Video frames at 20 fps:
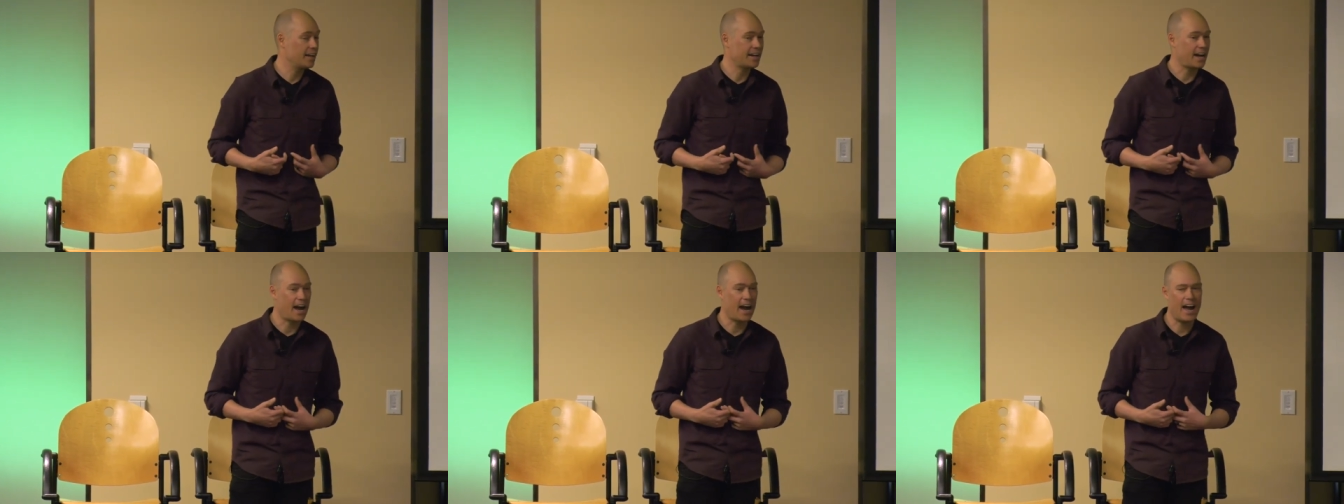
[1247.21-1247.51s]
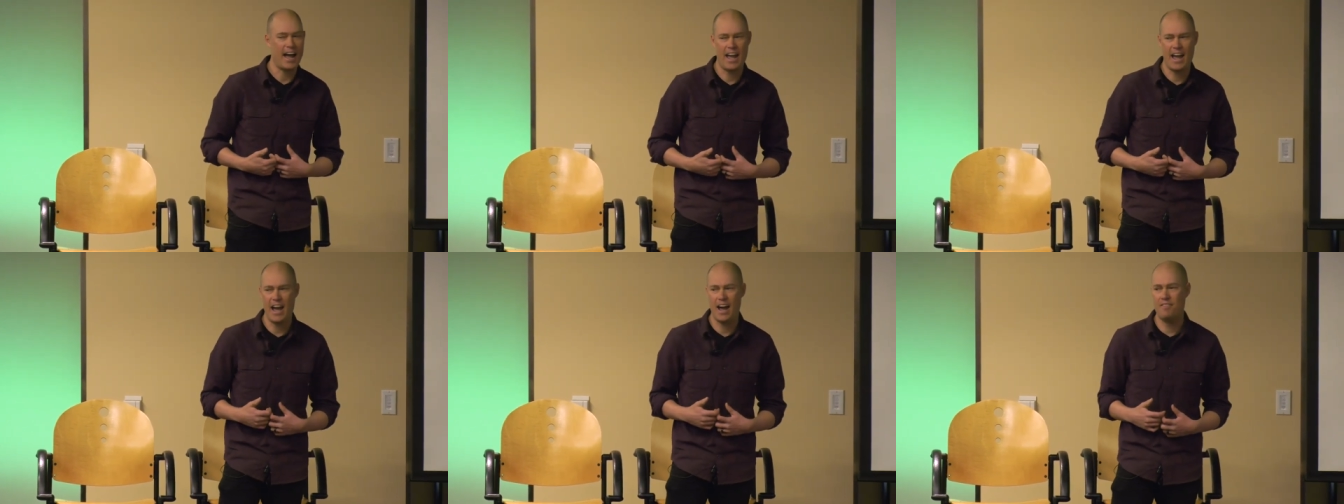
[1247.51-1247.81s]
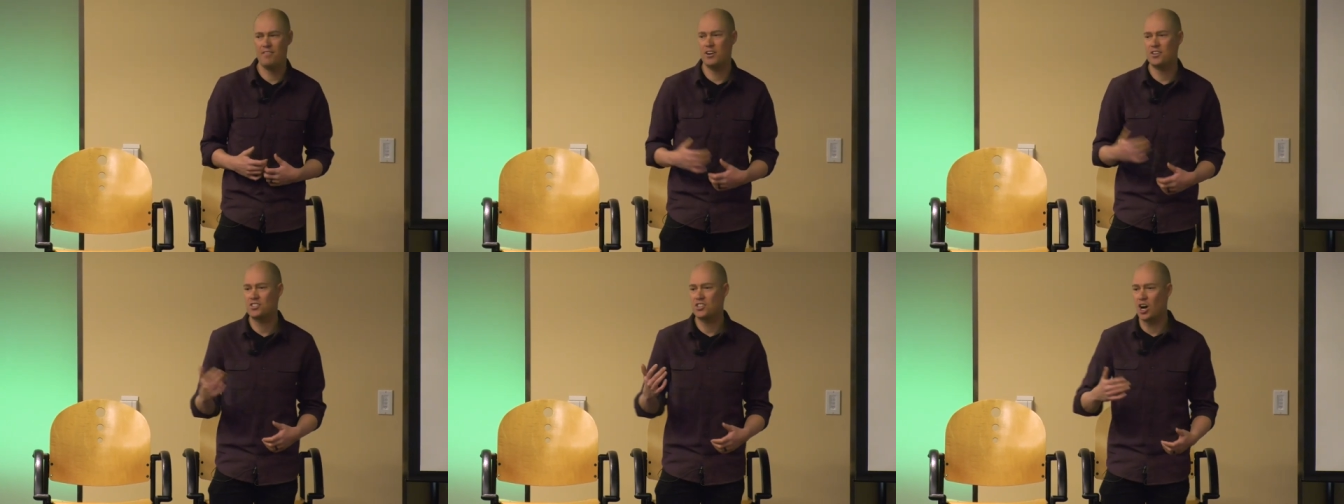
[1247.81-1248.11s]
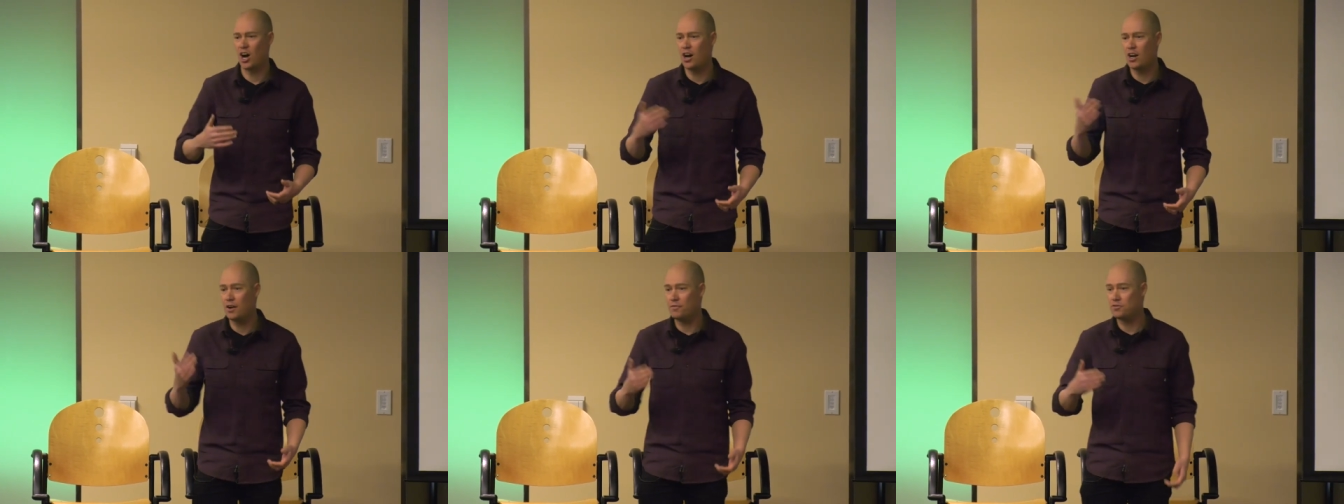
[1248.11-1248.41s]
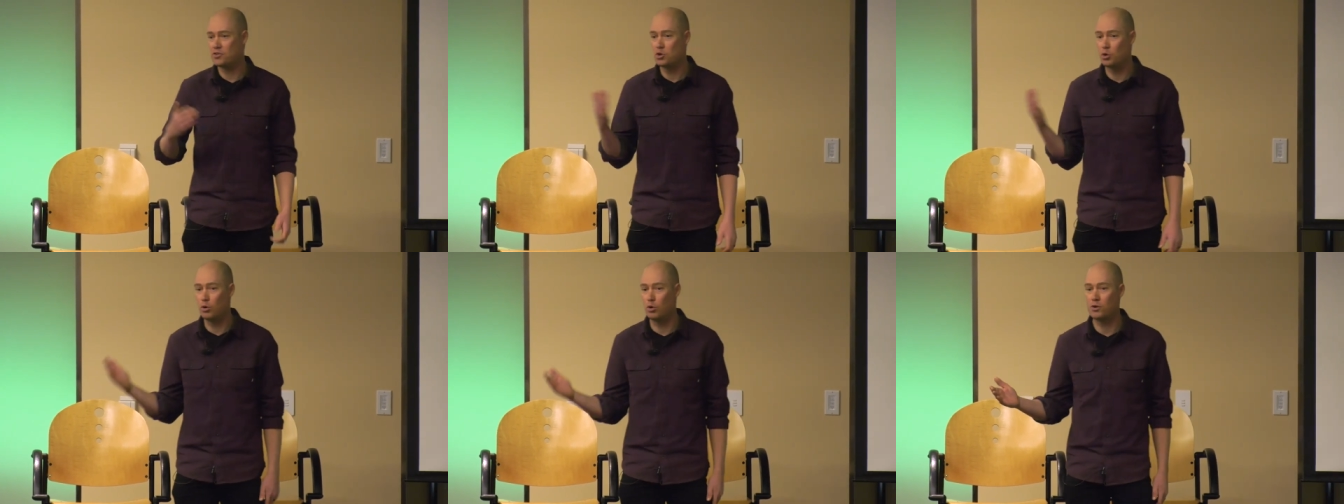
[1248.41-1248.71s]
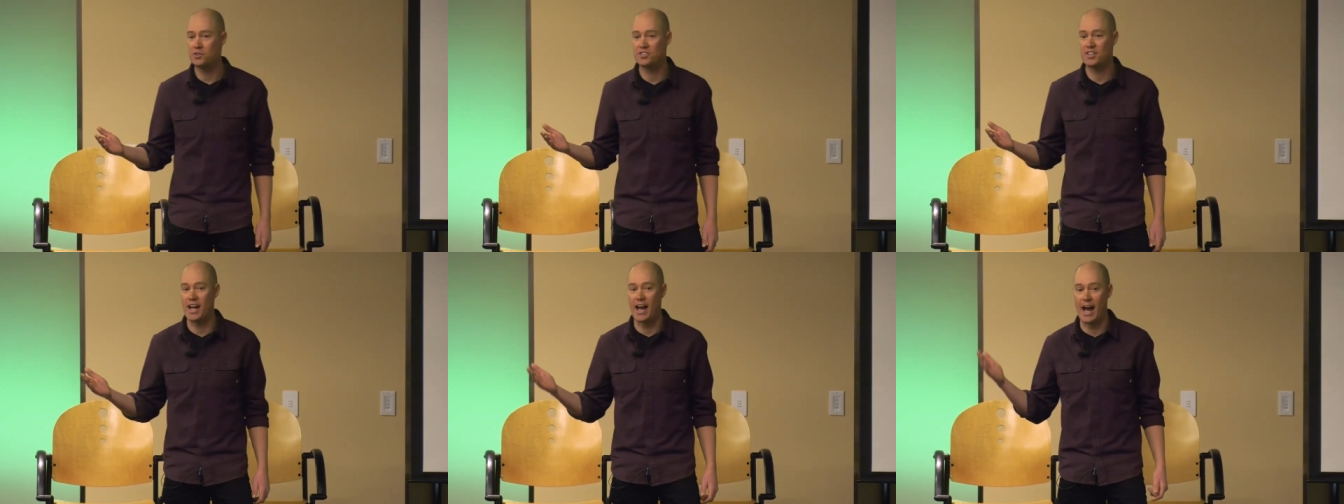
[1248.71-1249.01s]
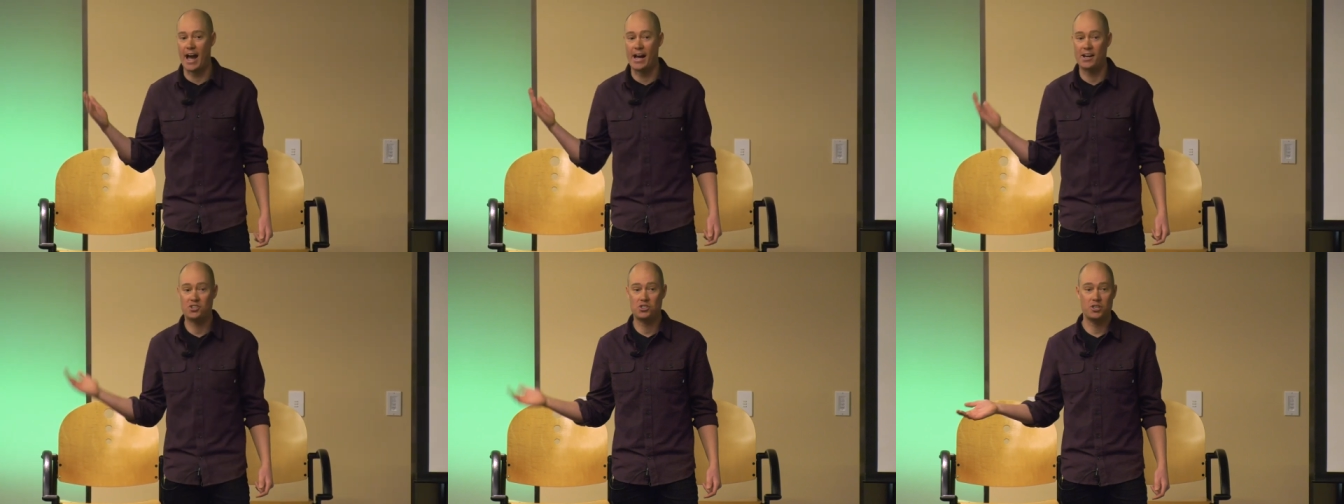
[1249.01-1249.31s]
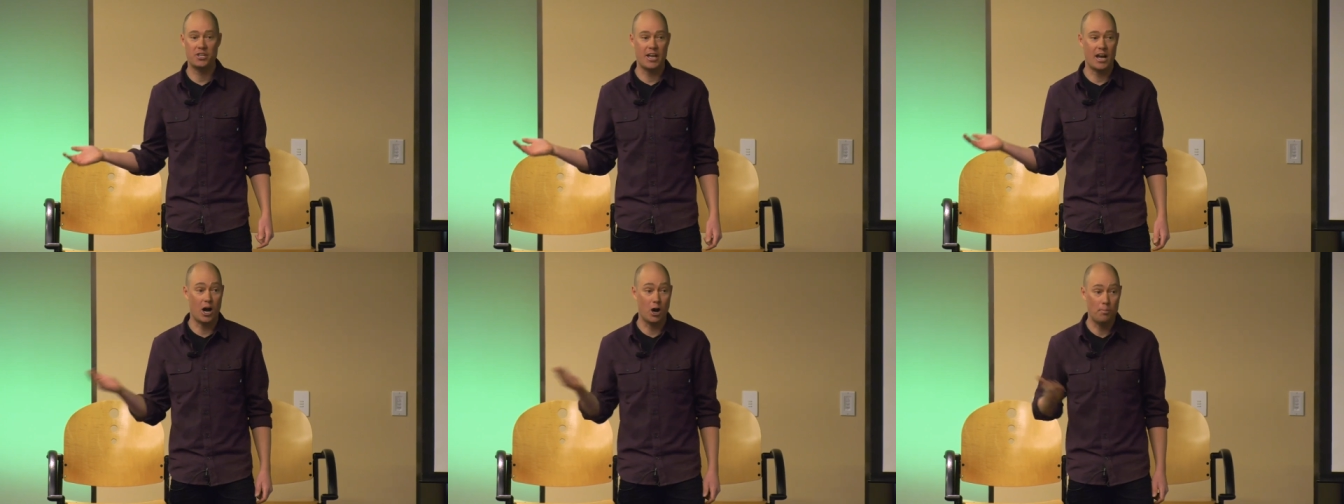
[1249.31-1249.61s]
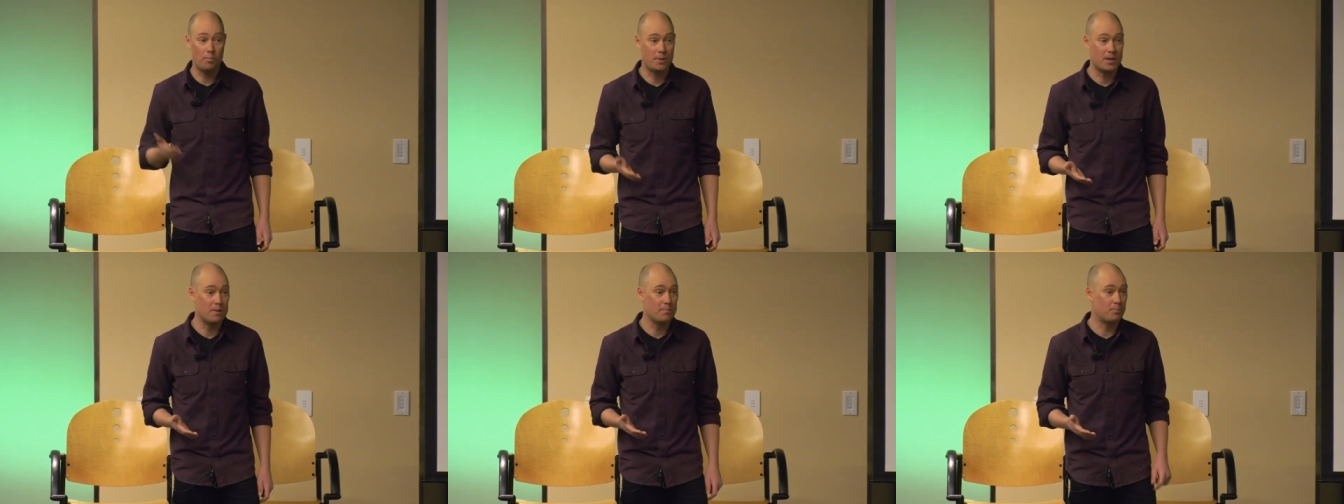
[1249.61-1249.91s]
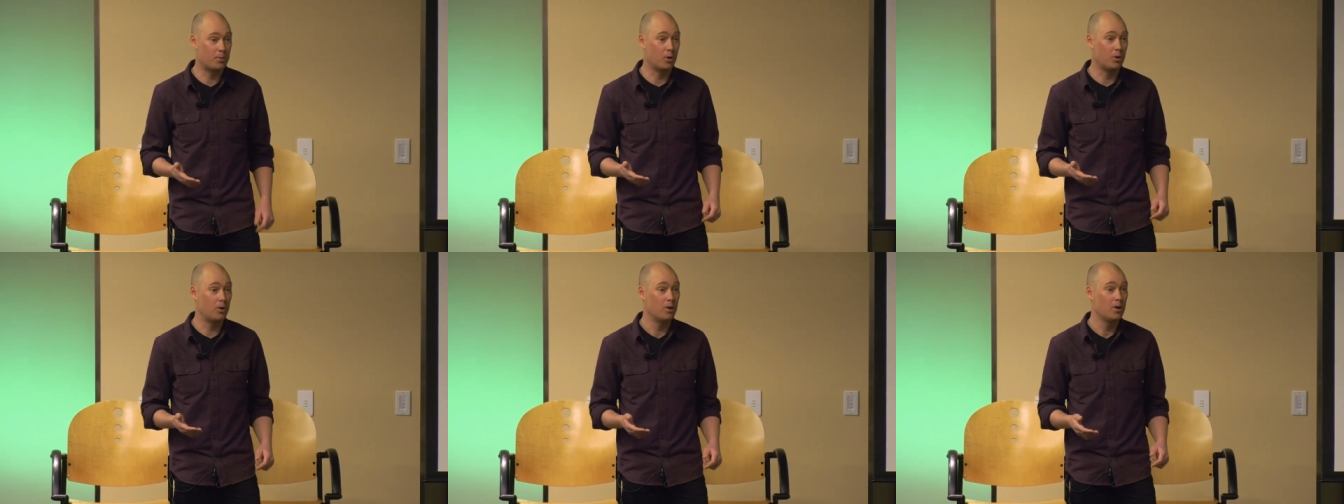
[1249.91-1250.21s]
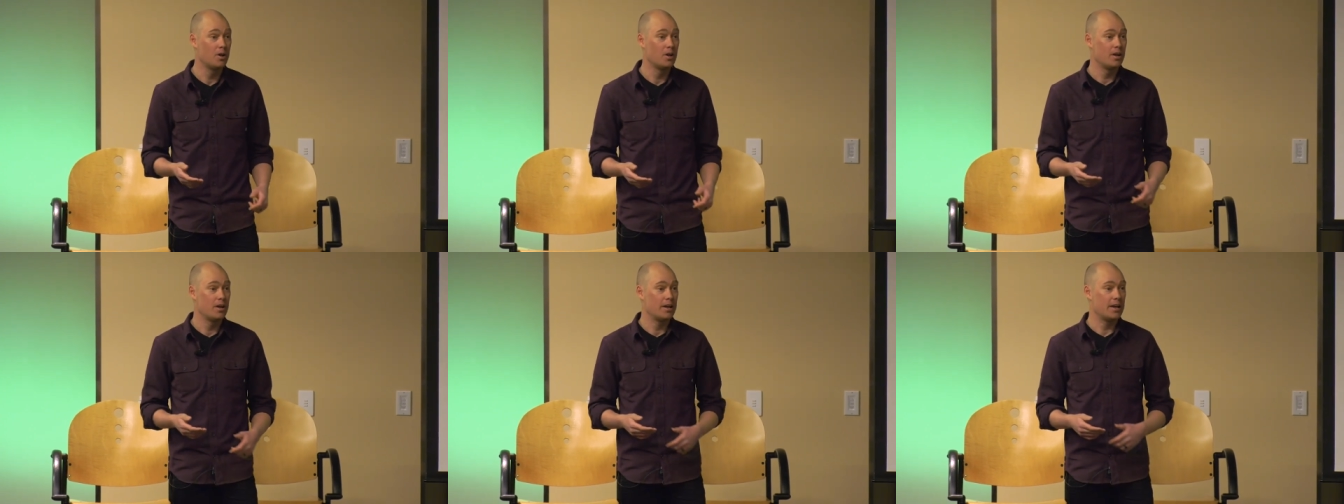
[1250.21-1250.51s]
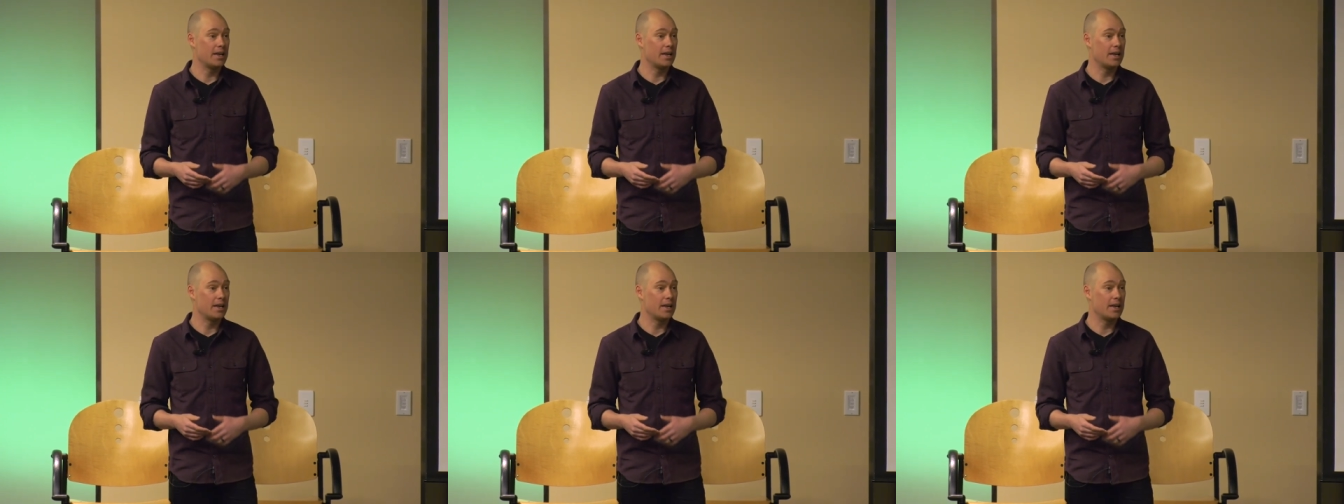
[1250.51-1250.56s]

like I have a ton of tools to actually help people